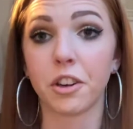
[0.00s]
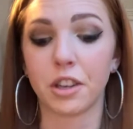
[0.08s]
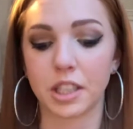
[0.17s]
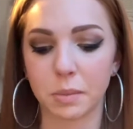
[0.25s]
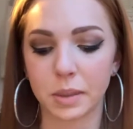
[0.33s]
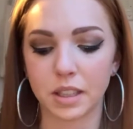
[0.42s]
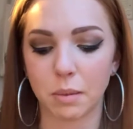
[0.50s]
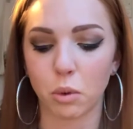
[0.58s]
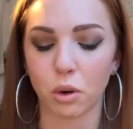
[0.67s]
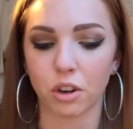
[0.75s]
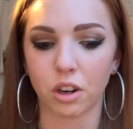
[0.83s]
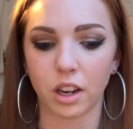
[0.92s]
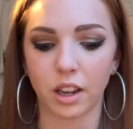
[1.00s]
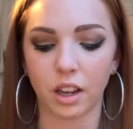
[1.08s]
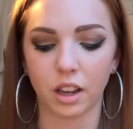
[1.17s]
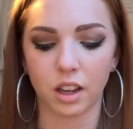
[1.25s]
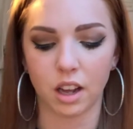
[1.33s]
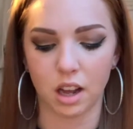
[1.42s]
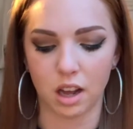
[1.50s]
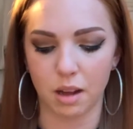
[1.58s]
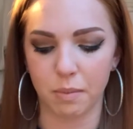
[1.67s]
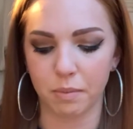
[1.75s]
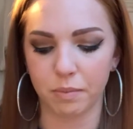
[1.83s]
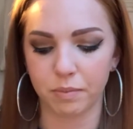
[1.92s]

Christmas I'm ordering um,